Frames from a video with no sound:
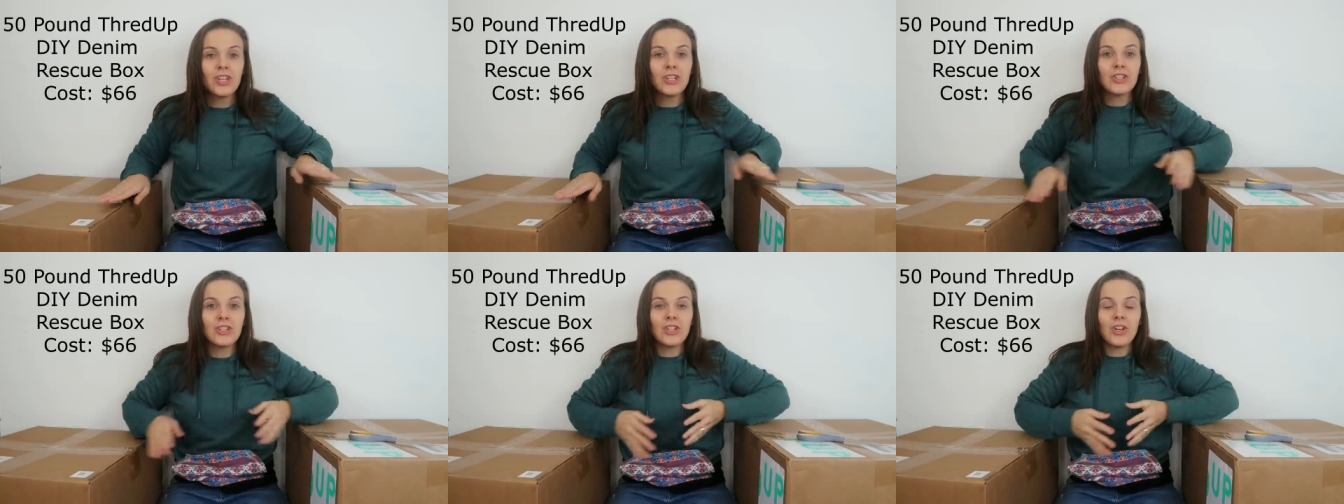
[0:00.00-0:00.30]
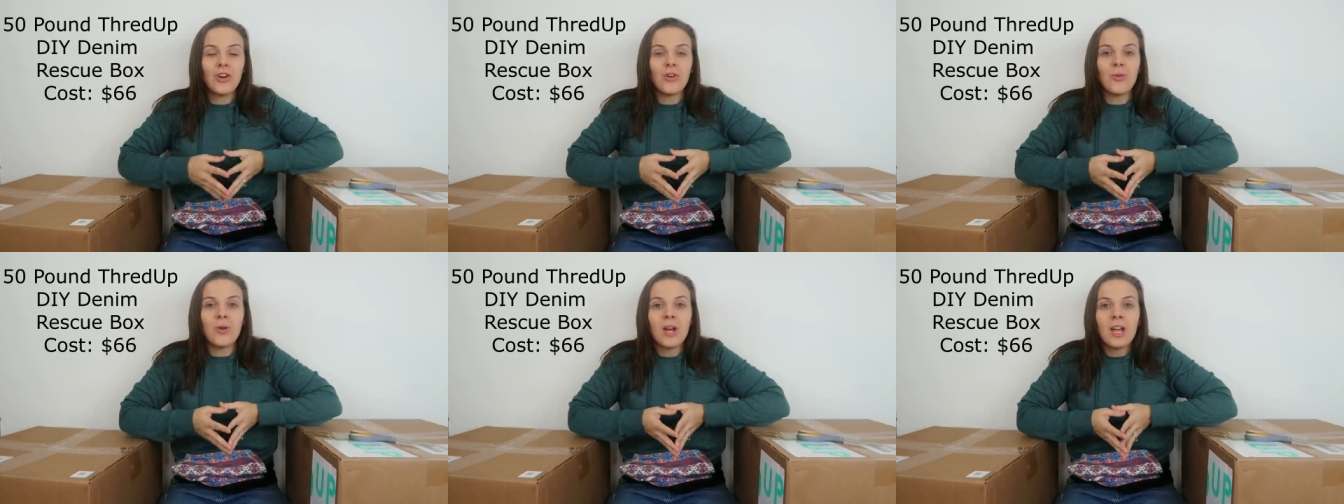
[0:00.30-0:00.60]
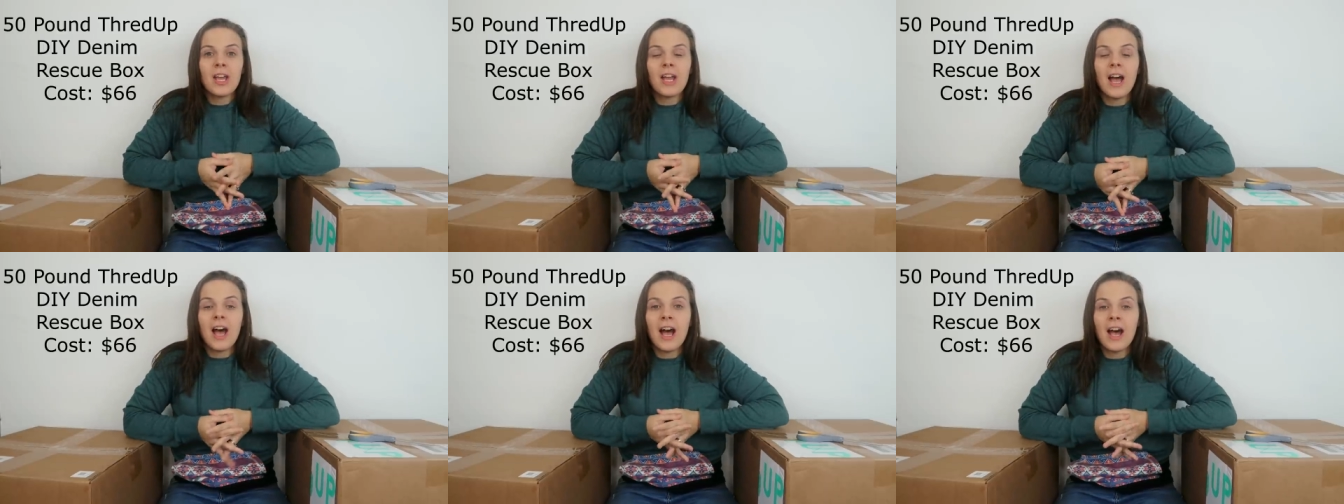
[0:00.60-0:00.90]
So,
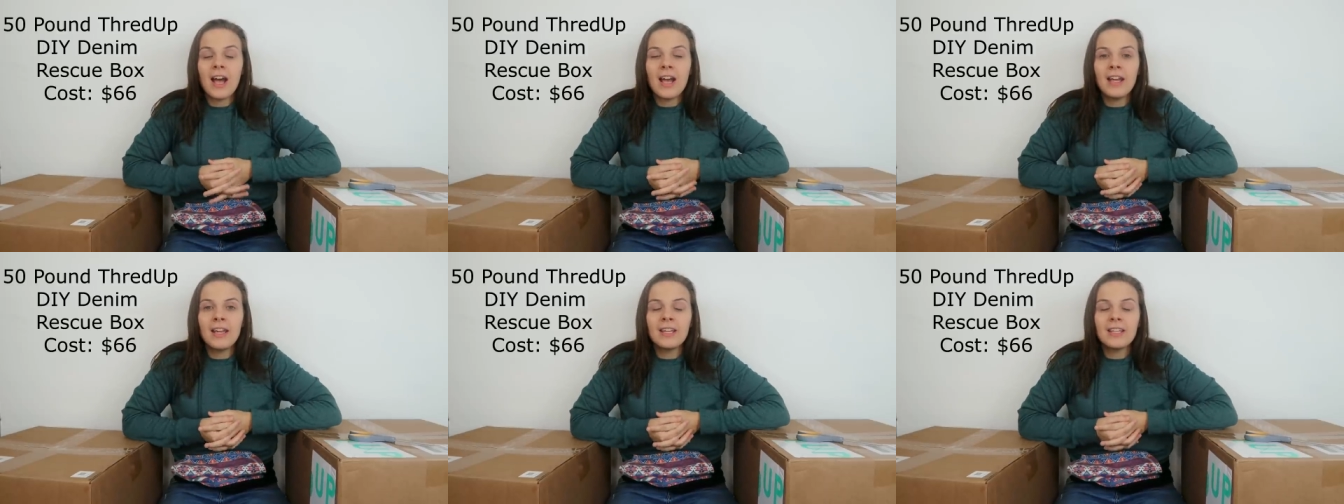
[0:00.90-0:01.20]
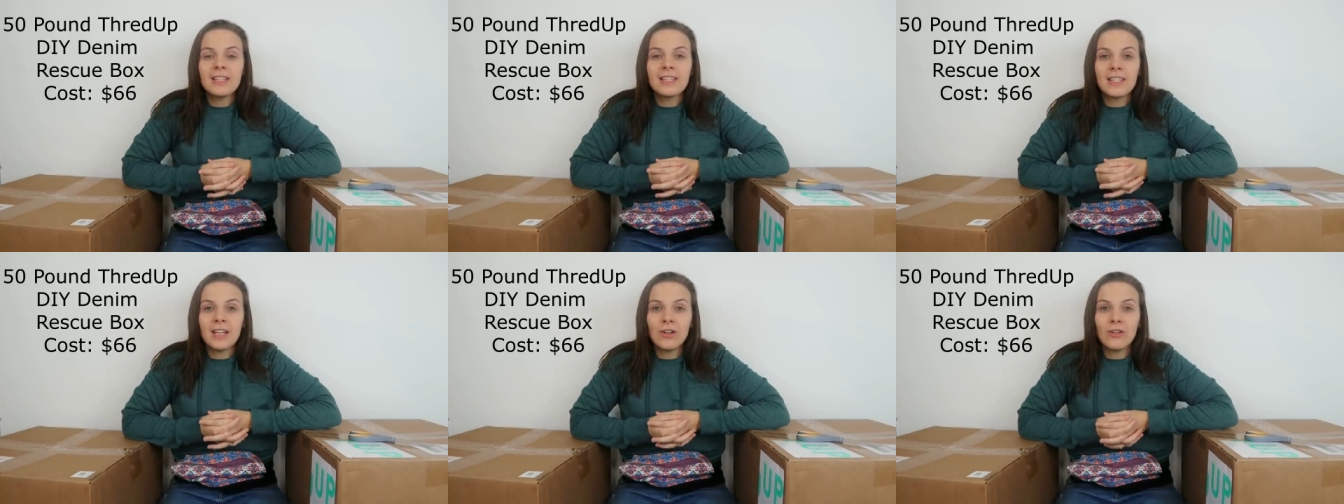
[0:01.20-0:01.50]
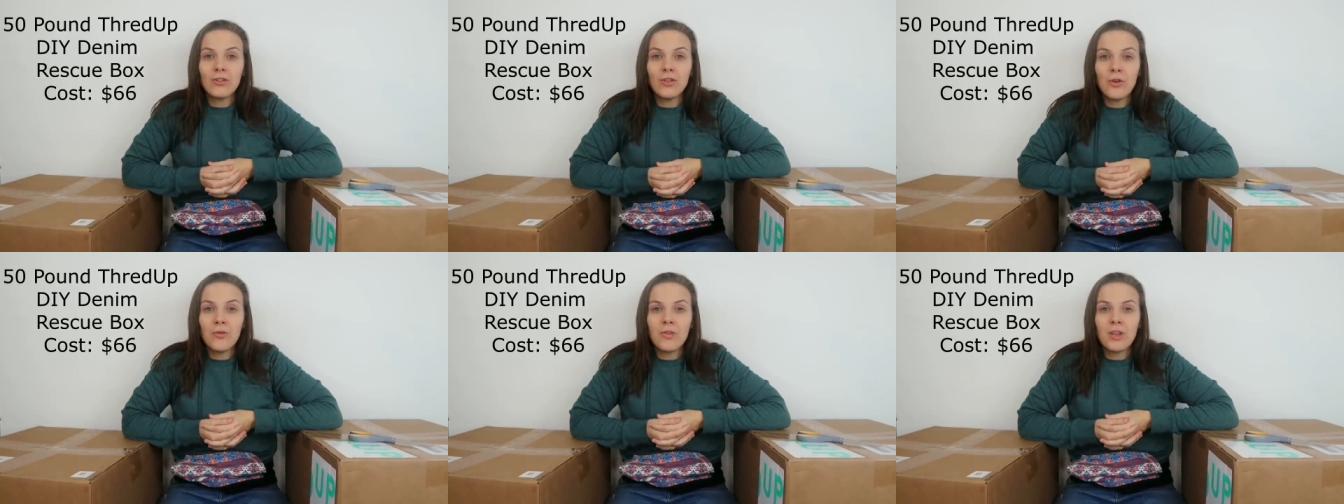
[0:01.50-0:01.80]
I sell
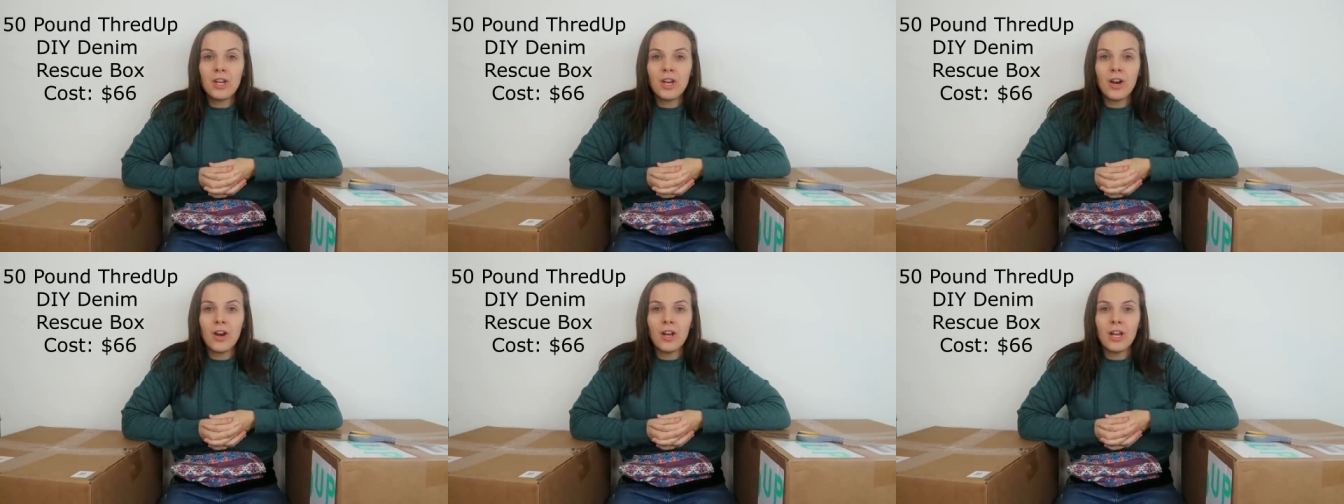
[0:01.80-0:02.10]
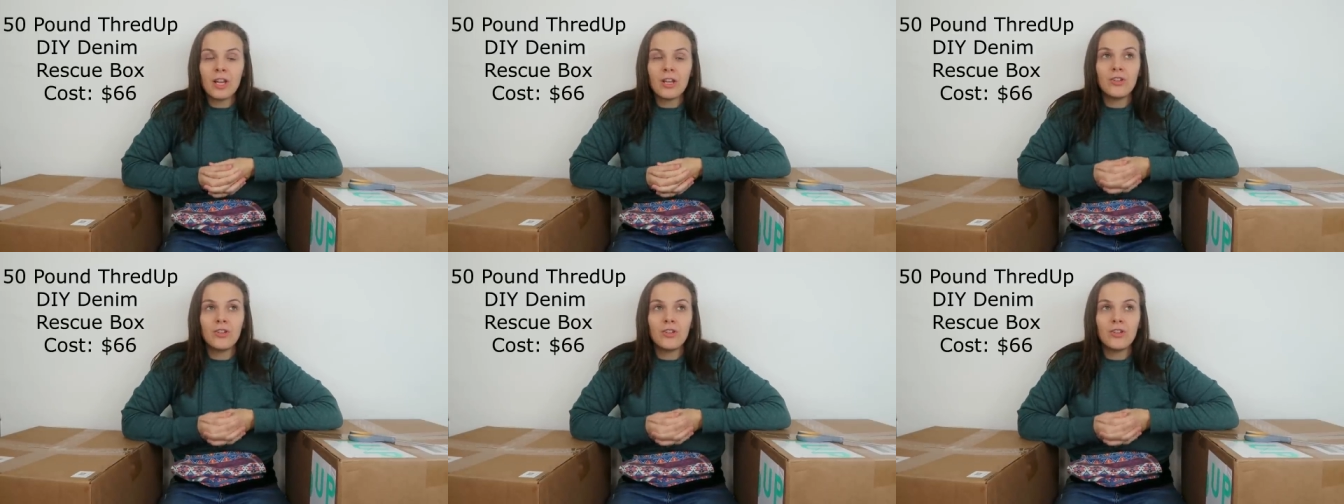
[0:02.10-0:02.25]
clothing,